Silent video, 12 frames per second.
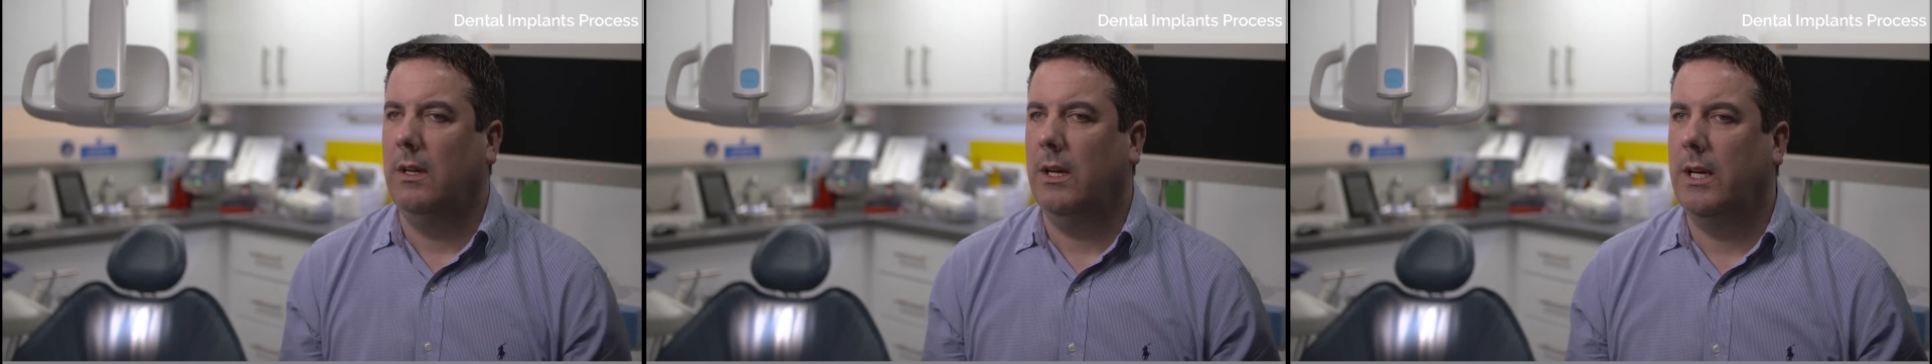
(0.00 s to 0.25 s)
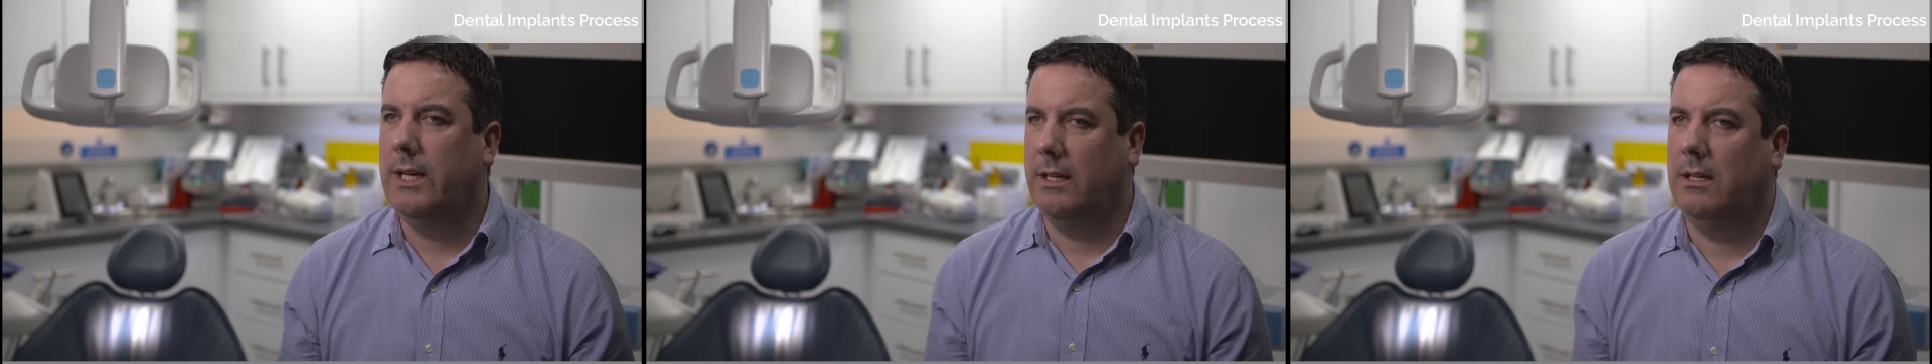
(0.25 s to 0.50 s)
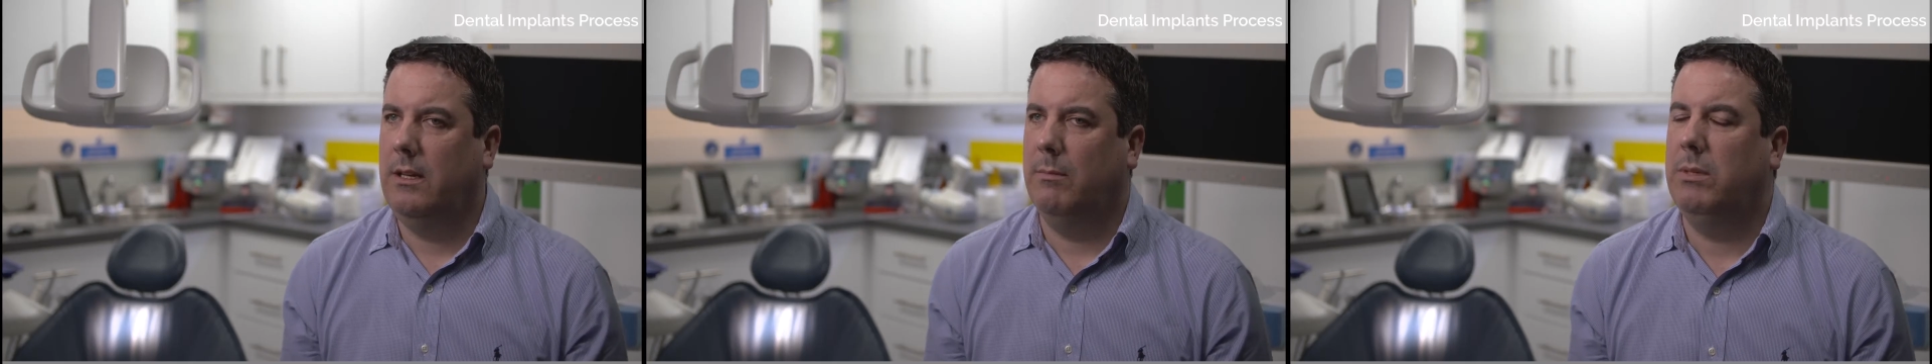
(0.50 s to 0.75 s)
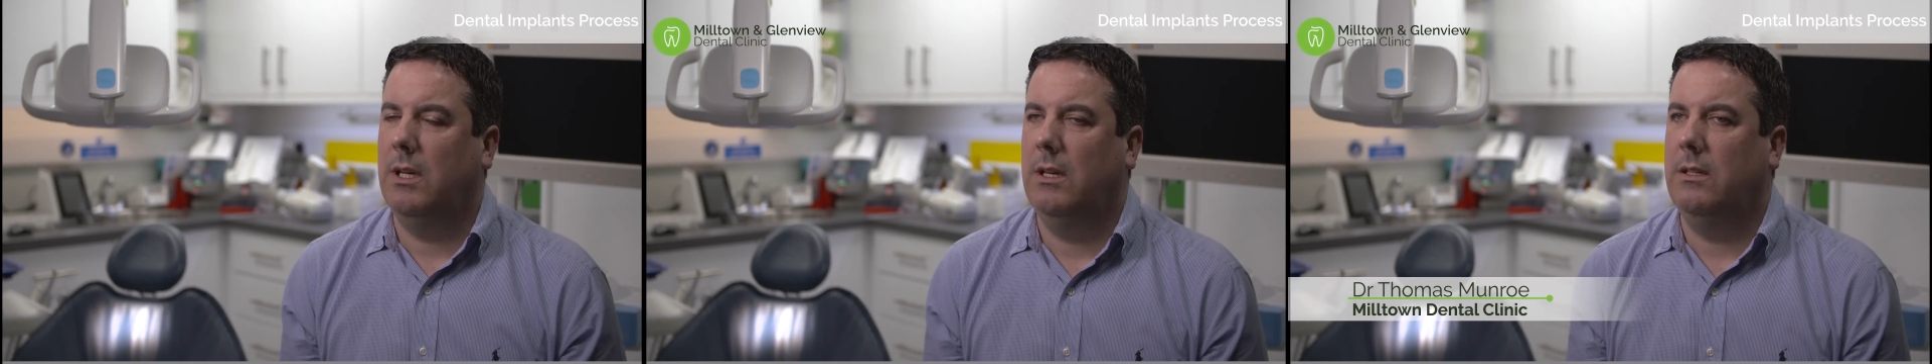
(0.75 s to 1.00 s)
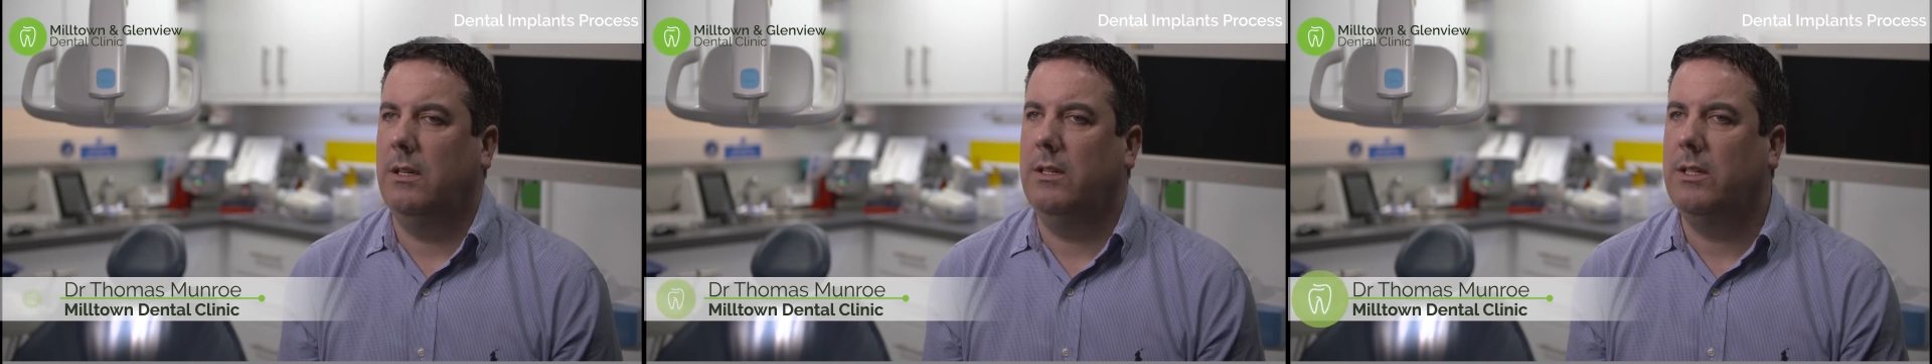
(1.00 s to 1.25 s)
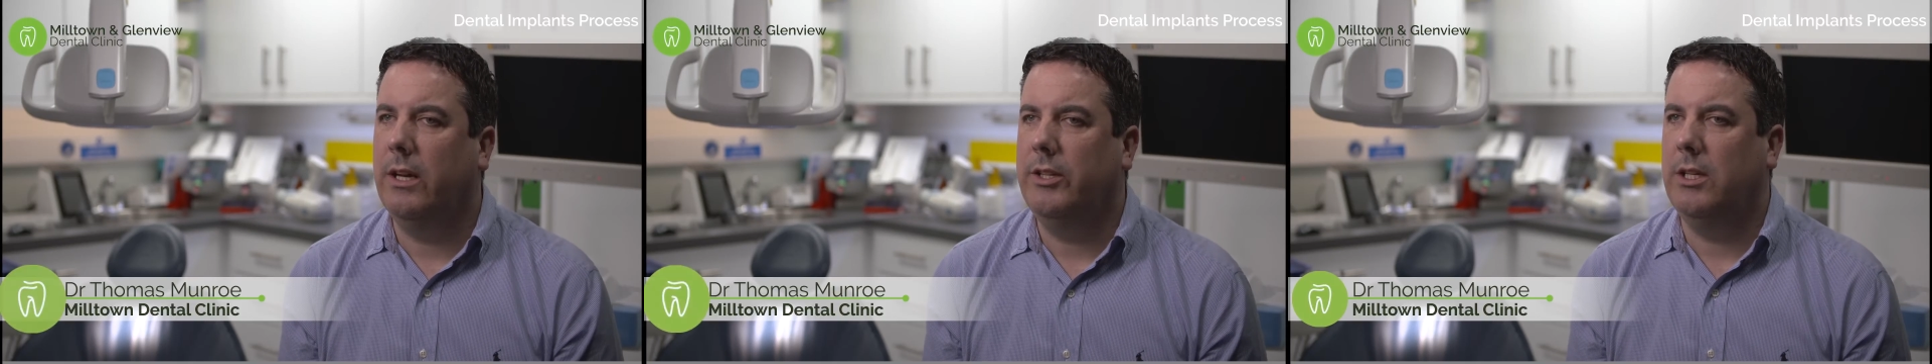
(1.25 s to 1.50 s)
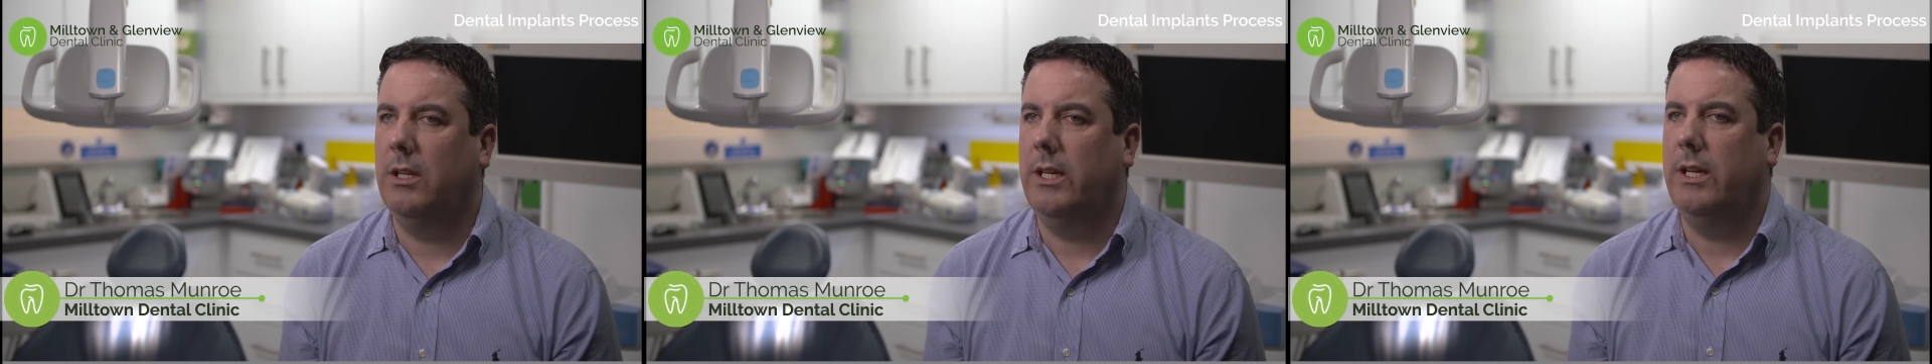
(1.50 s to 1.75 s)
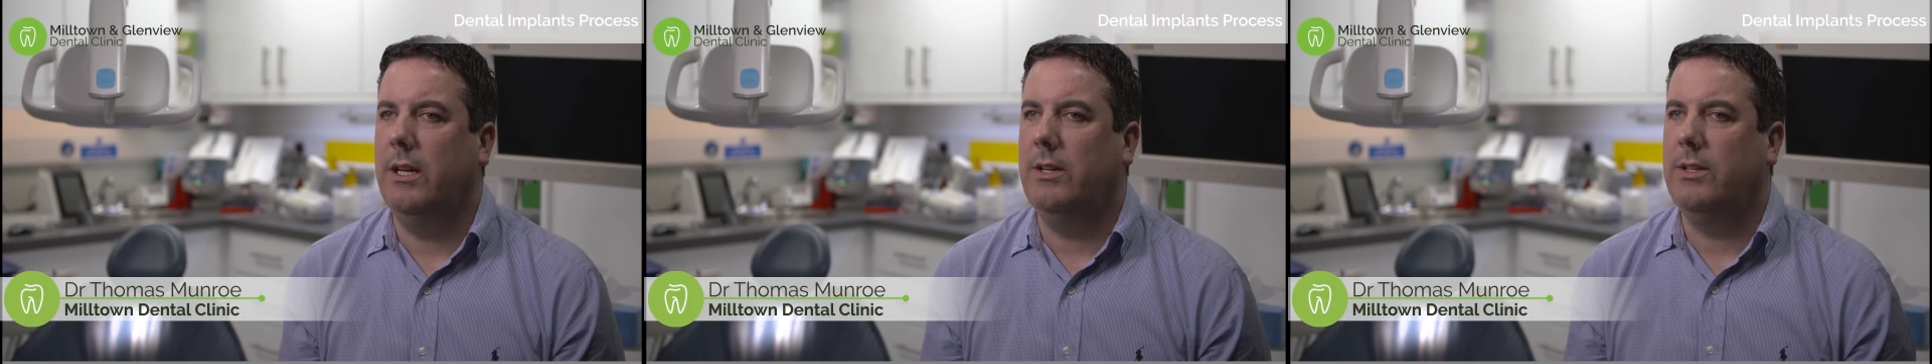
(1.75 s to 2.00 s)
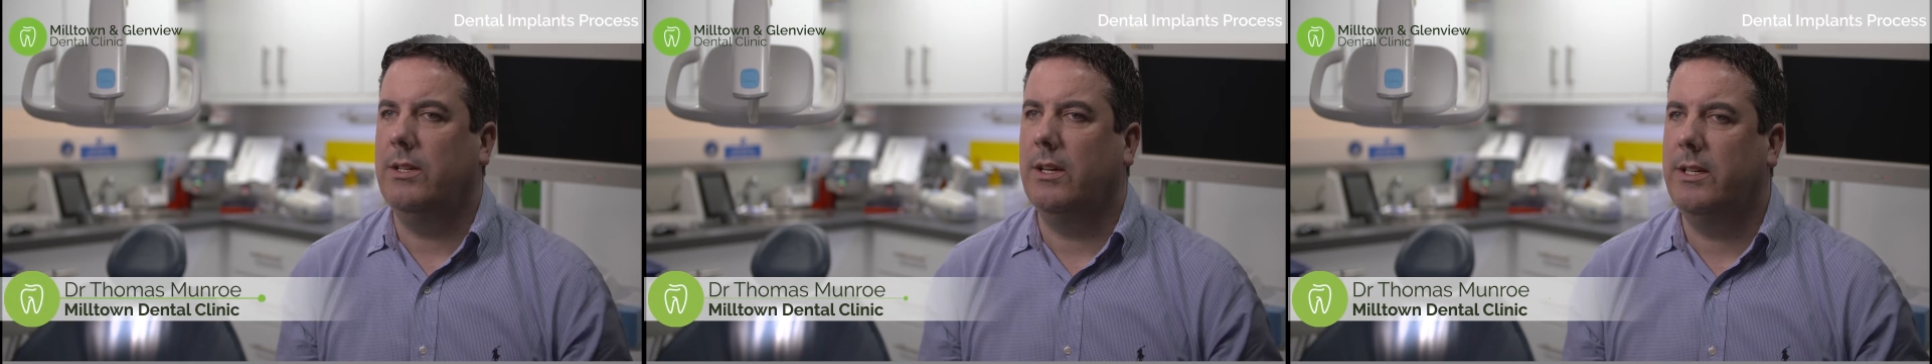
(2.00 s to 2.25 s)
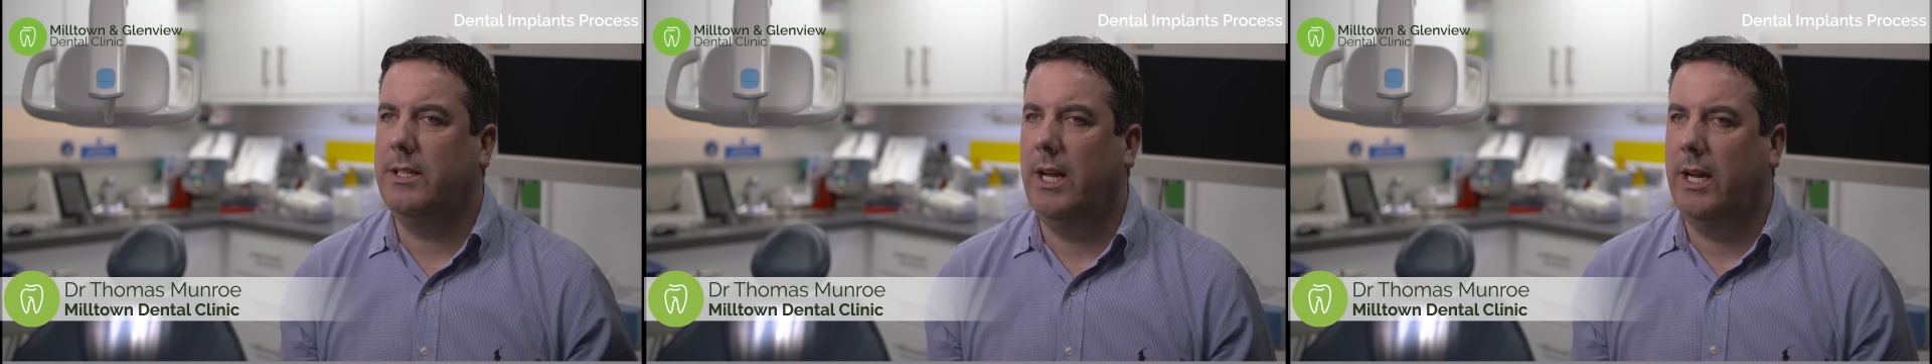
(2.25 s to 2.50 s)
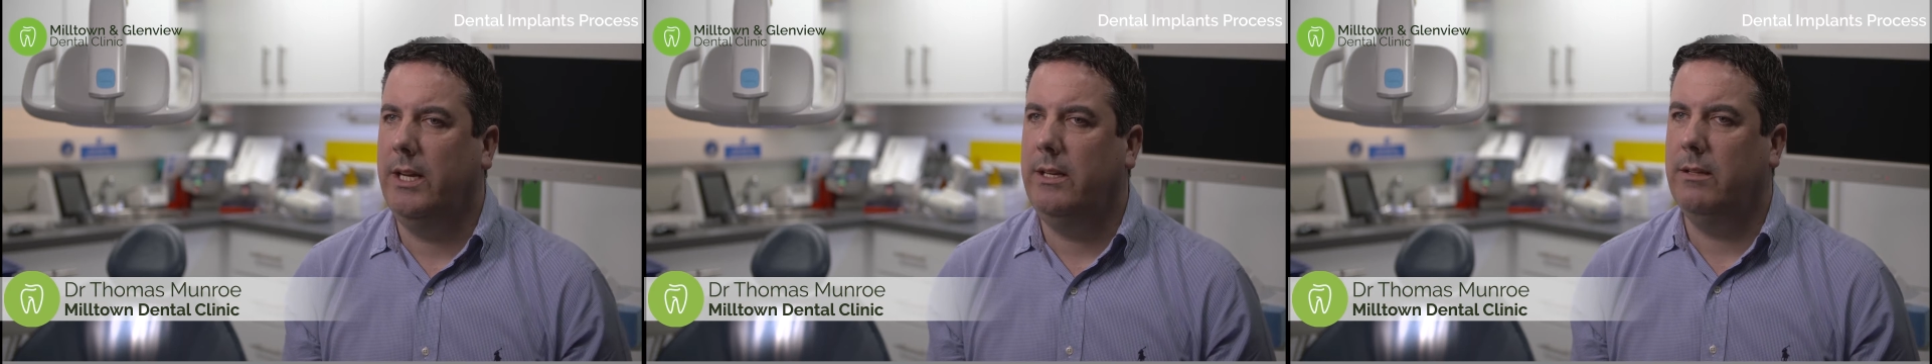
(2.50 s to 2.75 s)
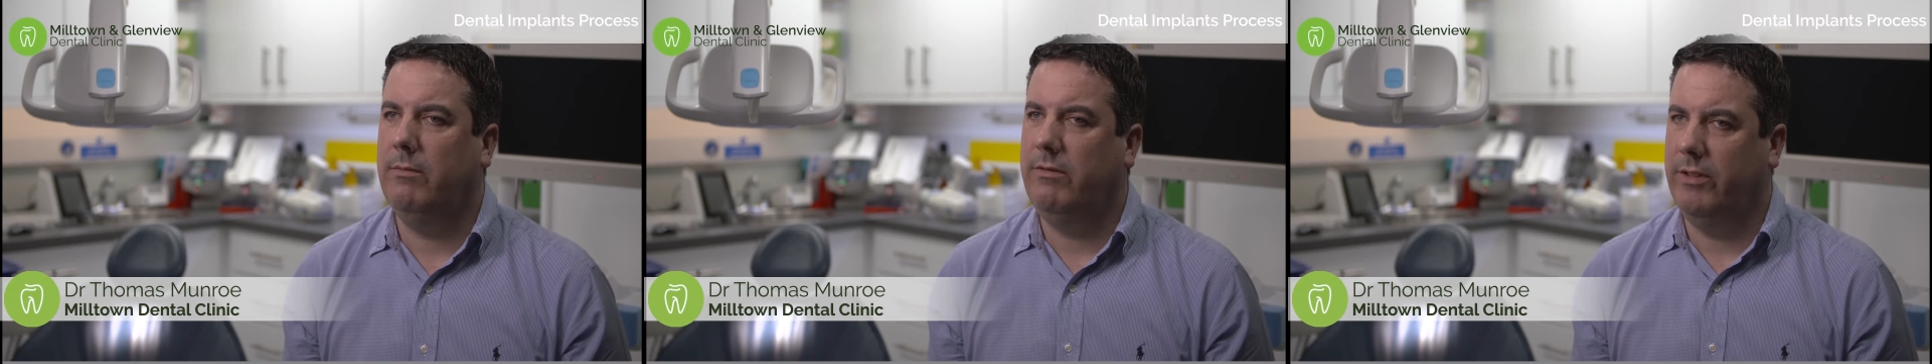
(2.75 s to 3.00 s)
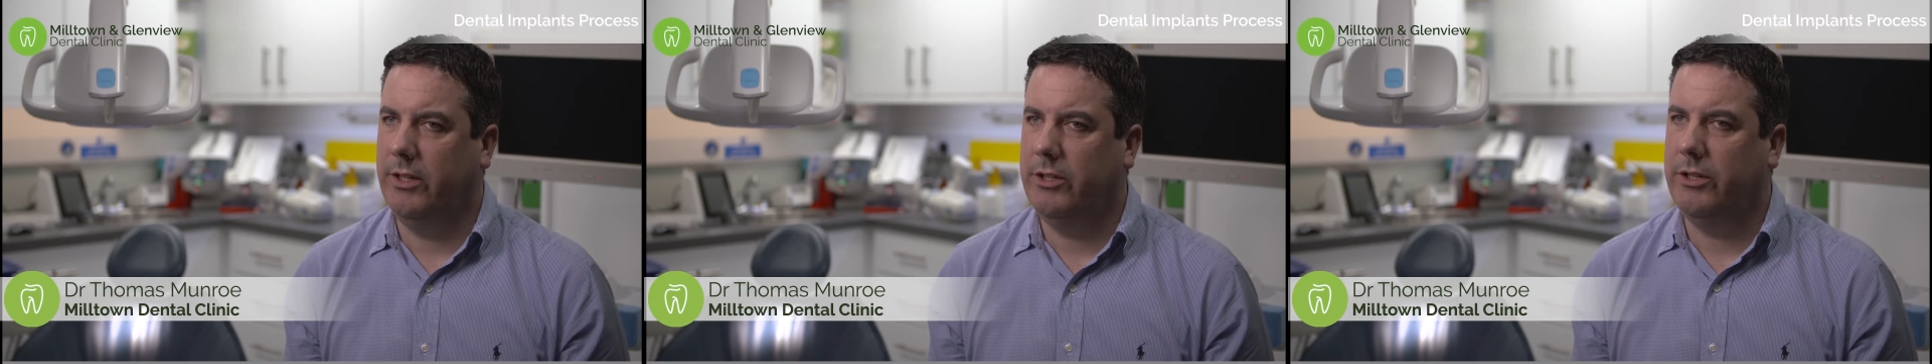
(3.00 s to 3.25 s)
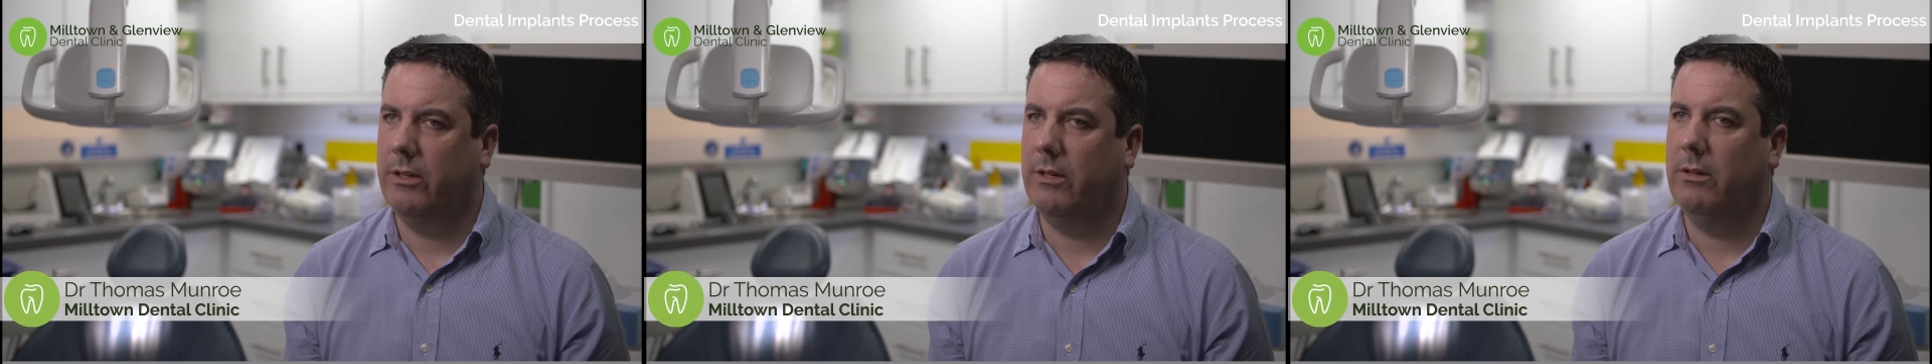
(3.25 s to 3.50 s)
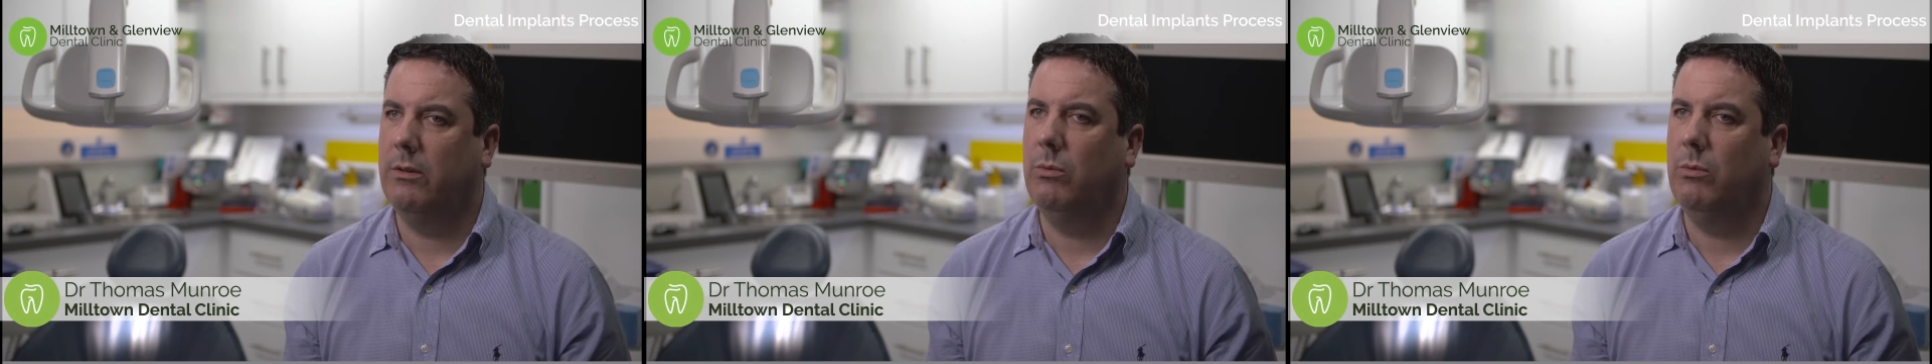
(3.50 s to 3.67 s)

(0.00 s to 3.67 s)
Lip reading: A dental implant essentially is a titanium fixture